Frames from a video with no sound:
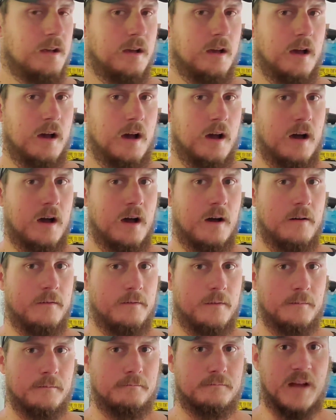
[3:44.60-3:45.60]

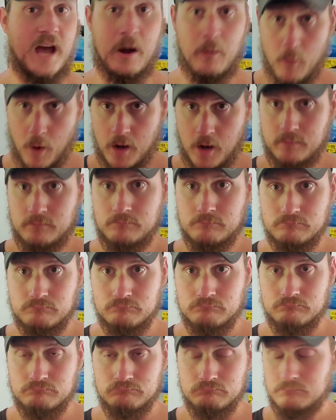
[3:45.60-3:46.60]
from Taiwan,
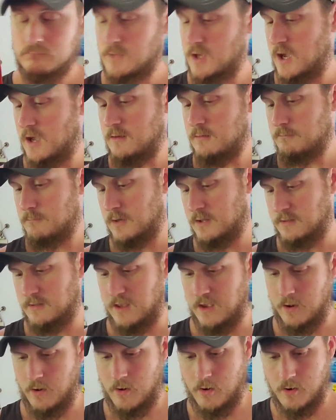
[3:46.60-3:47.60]
okay? But
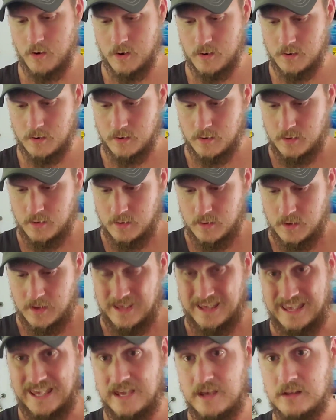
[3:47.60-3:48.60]
they are
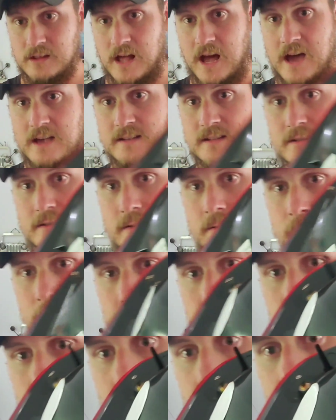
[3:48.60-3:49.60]
eagle eyes,
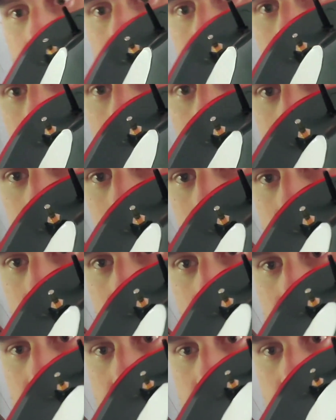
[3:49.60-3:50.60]
okay? They're eagle
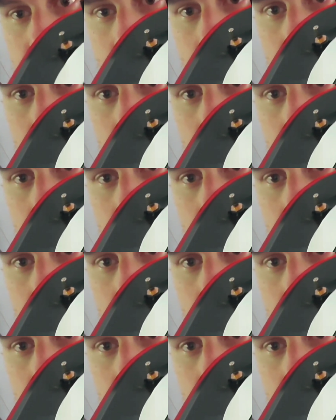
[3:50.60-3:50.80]
eyes, so